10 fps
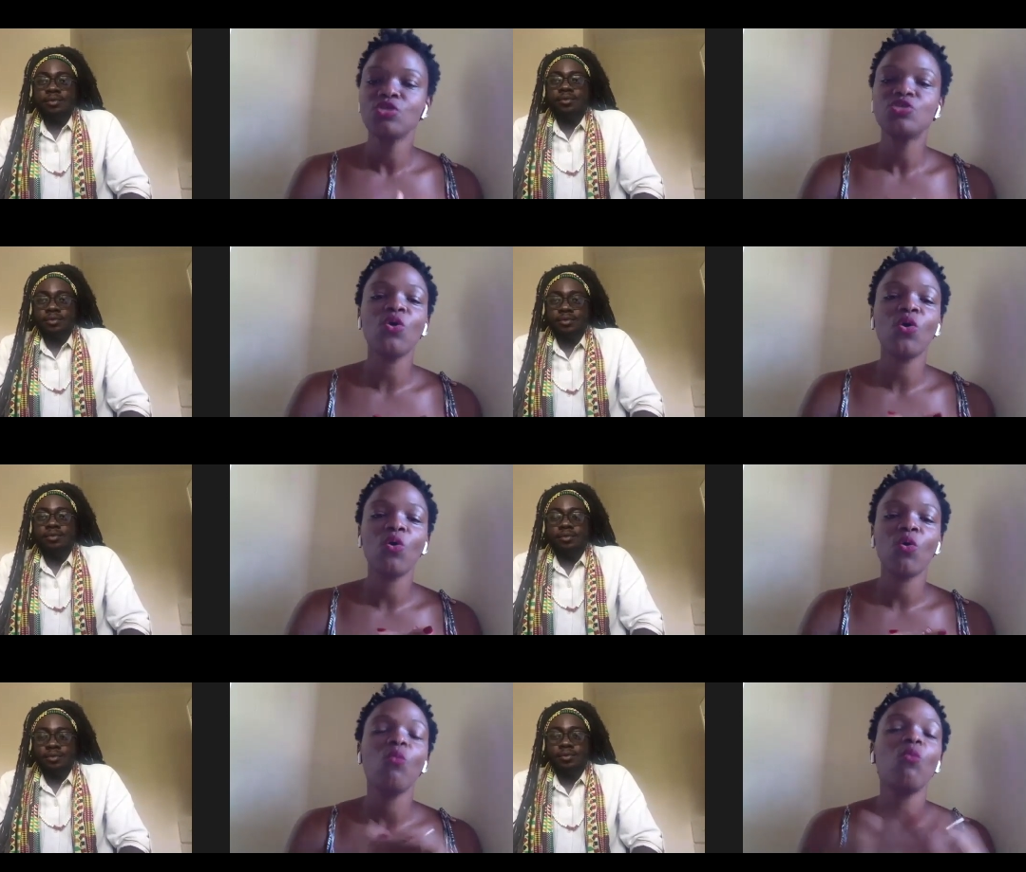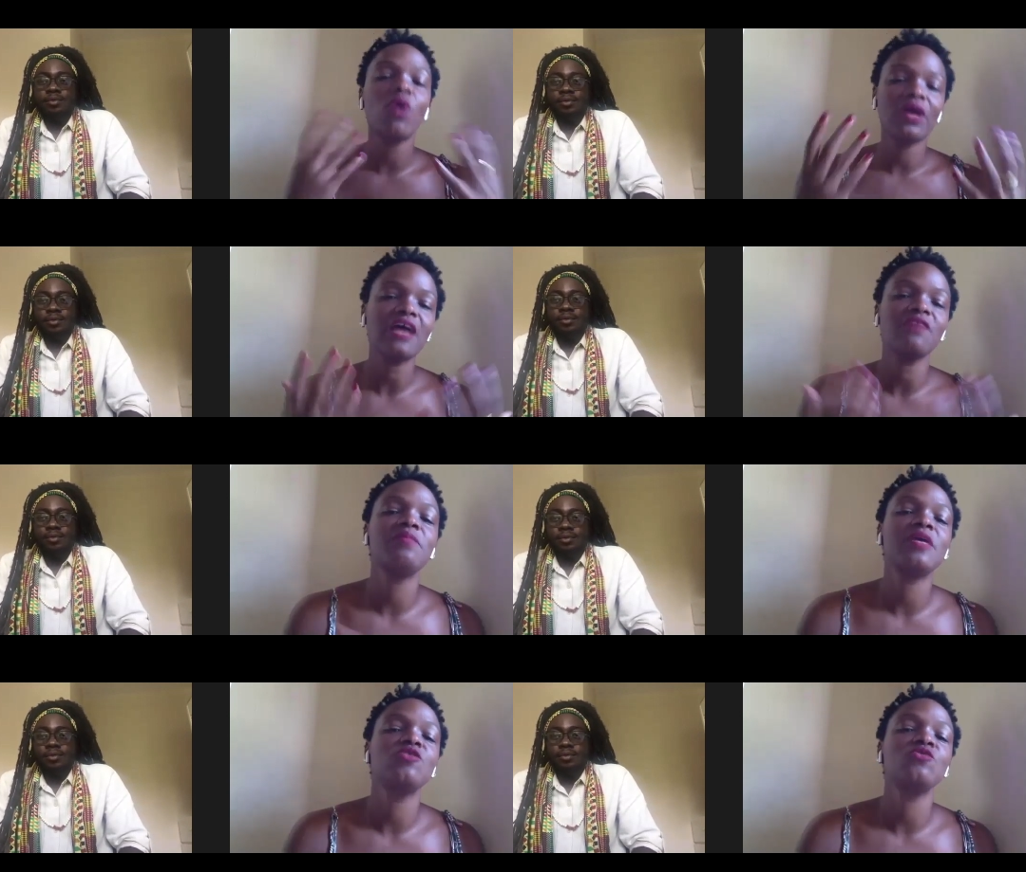Speaker 1: So, what have
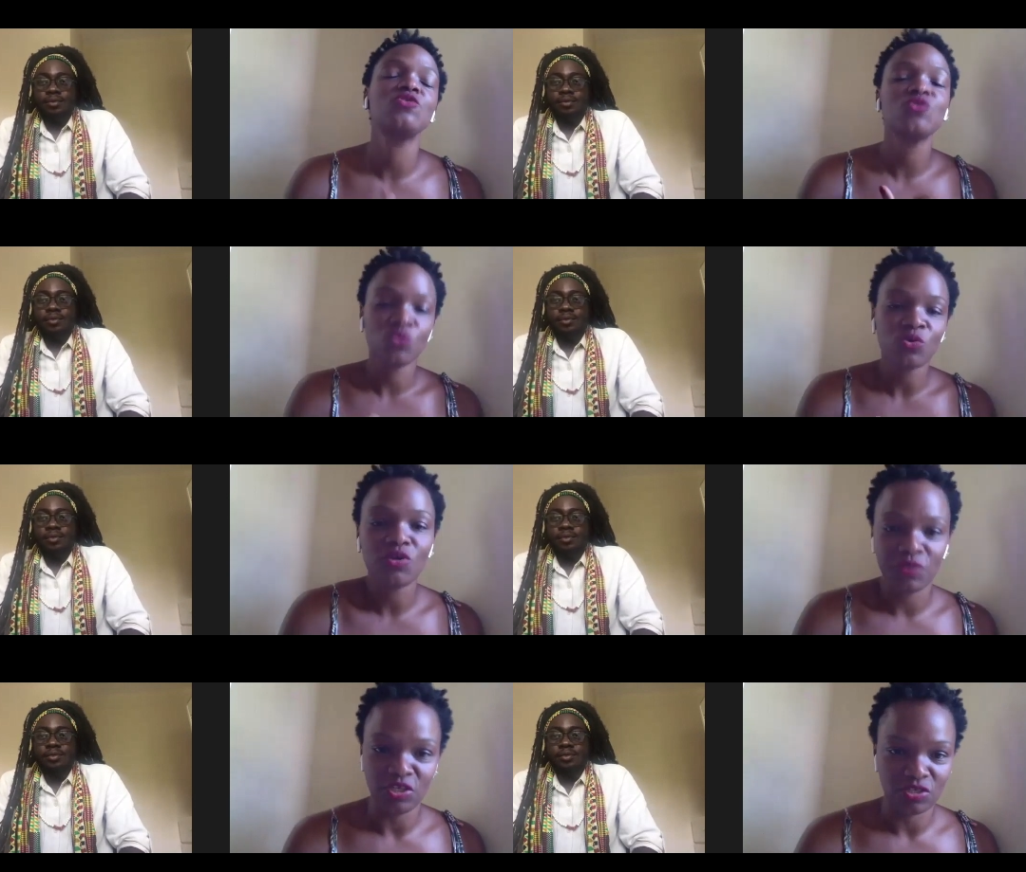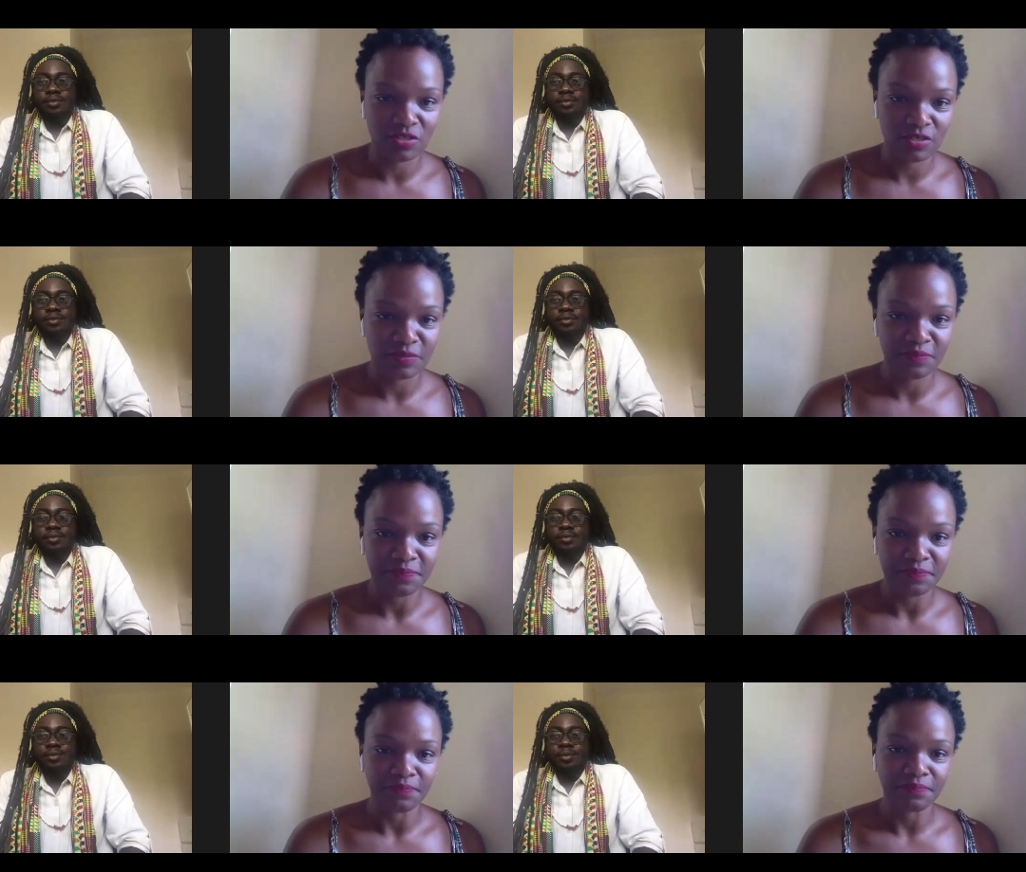made you so courageous?
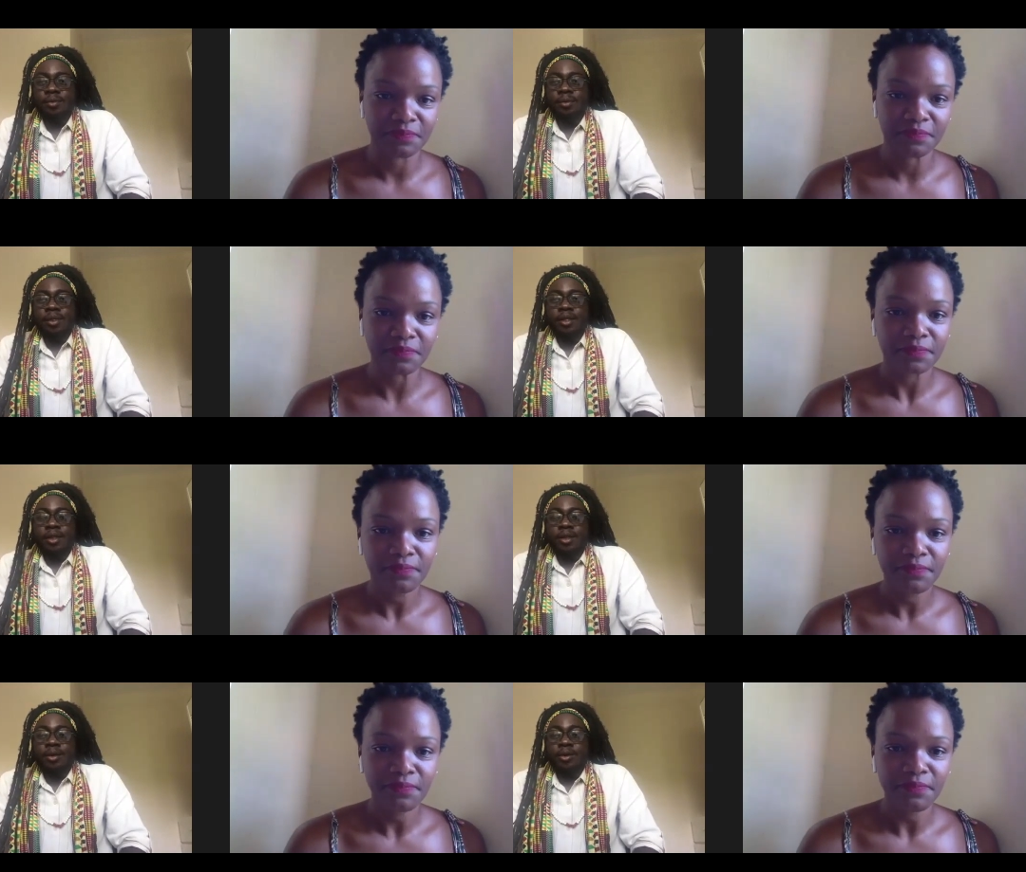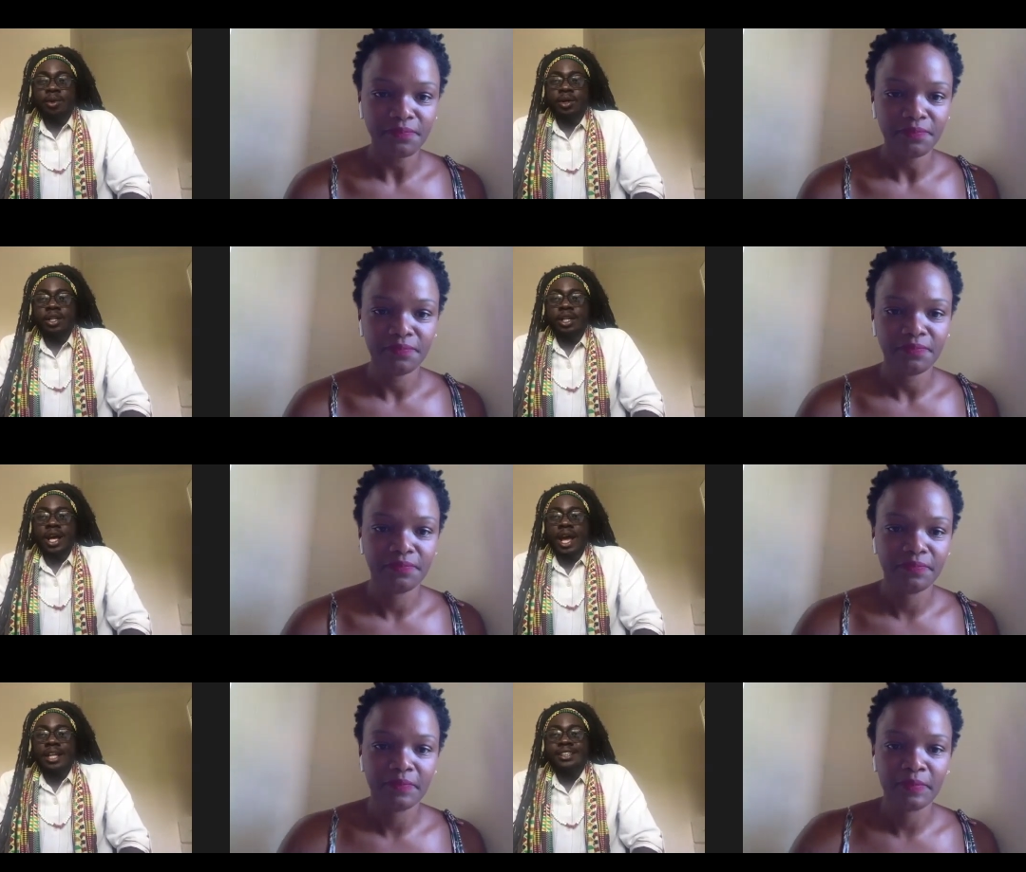
Speaker 2: Well,
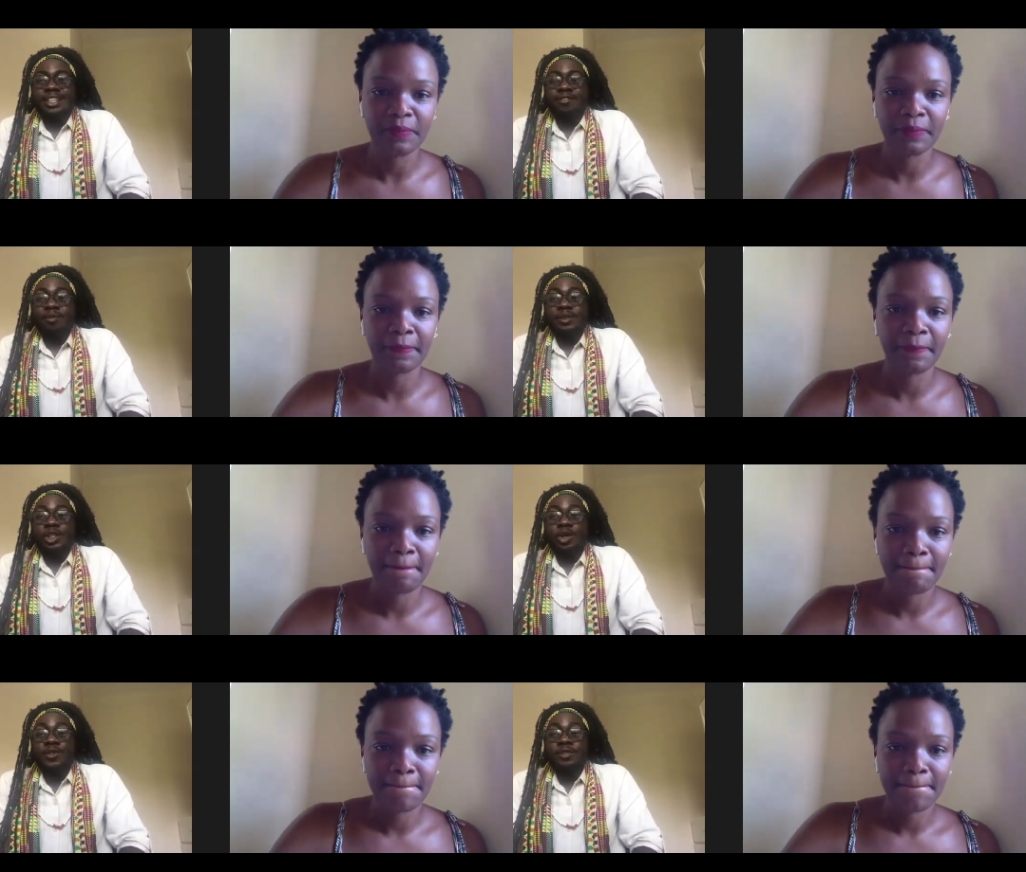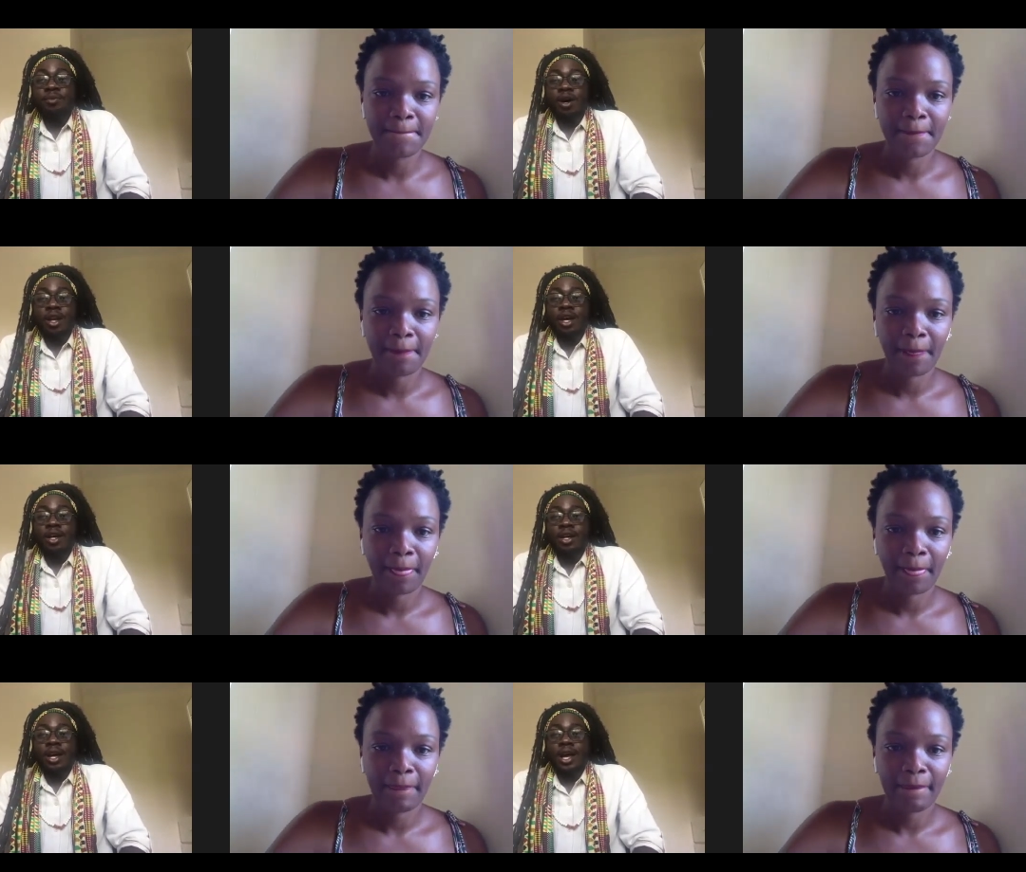I think from since I was
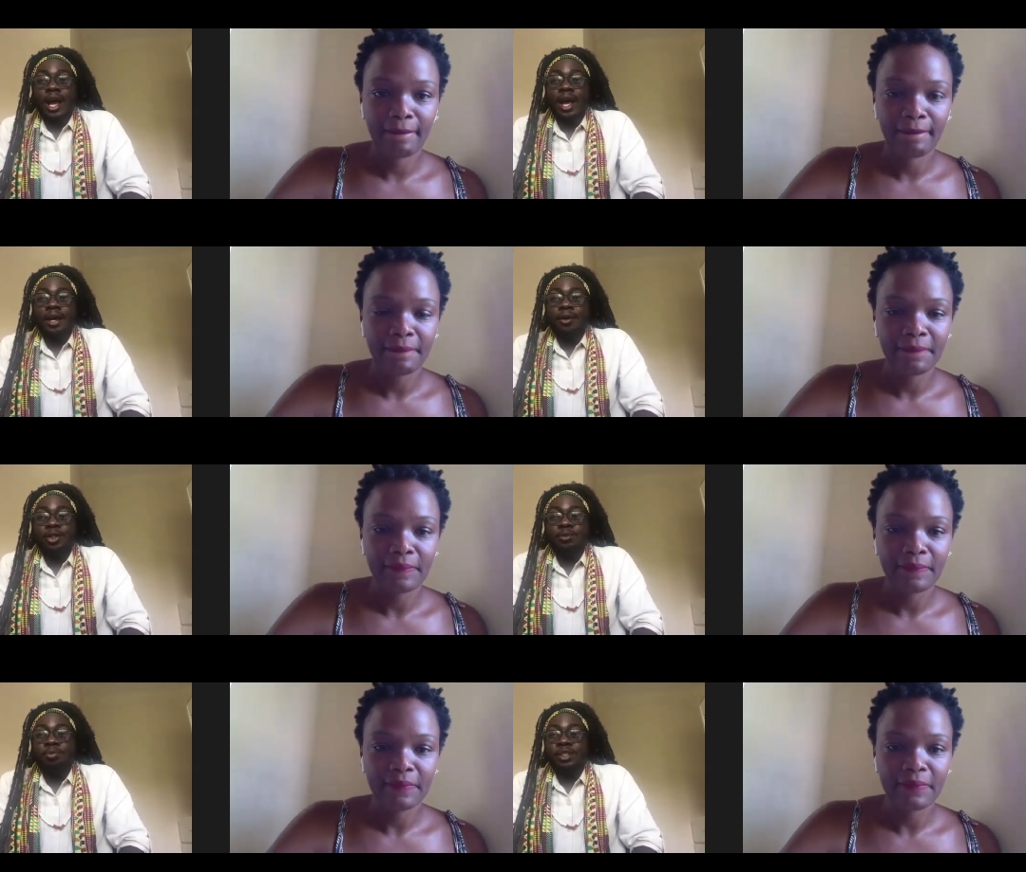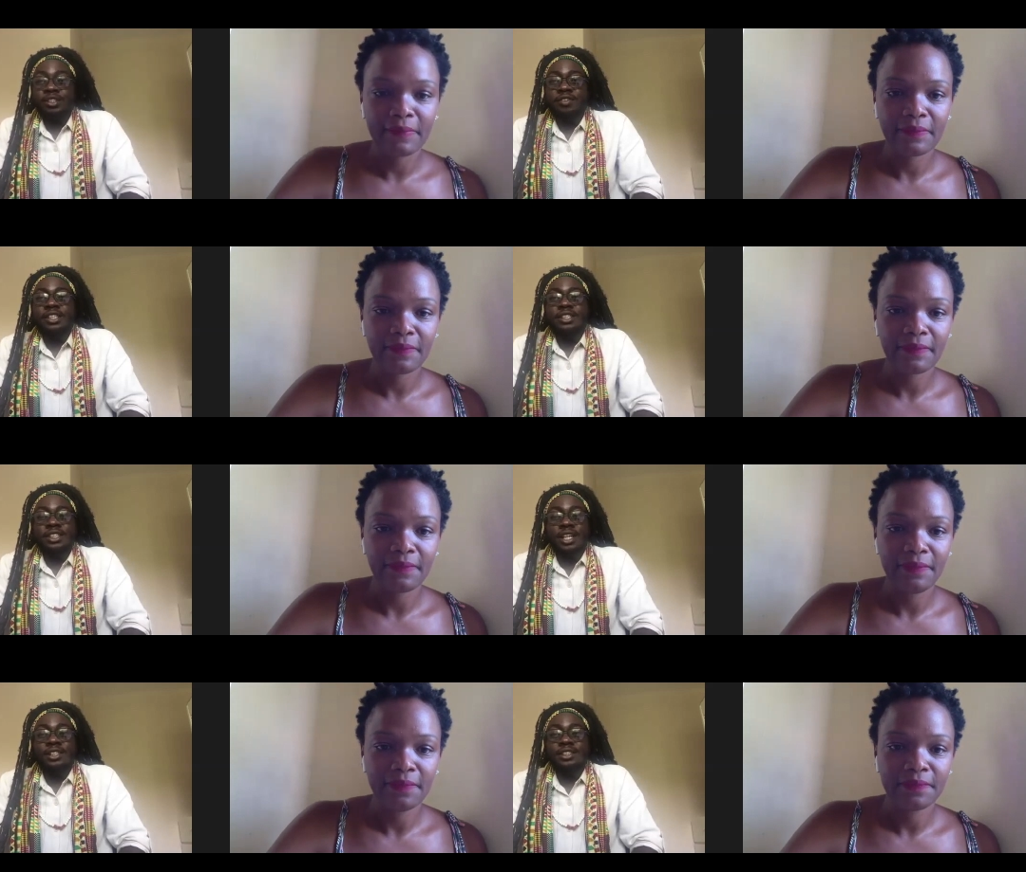smaller, I was built mm-hmm. for this.